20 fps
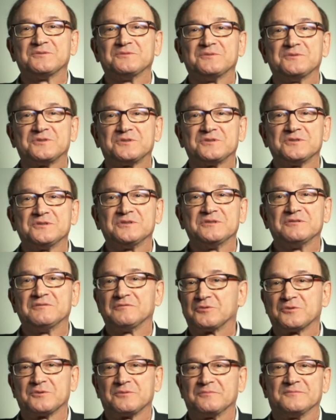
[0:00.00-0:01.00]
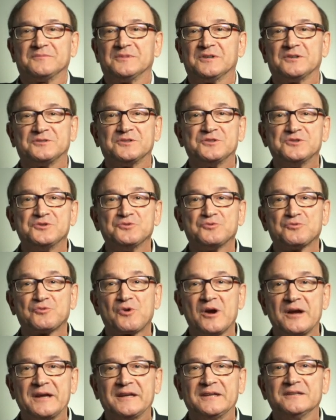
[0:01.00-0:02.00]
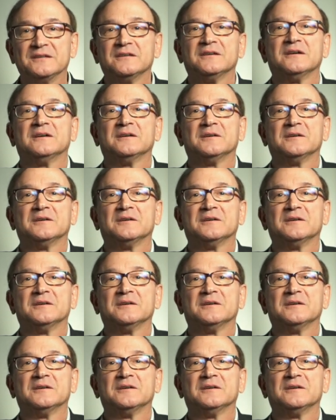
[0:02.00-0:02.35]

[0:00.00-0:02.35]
to achieve, or to do right,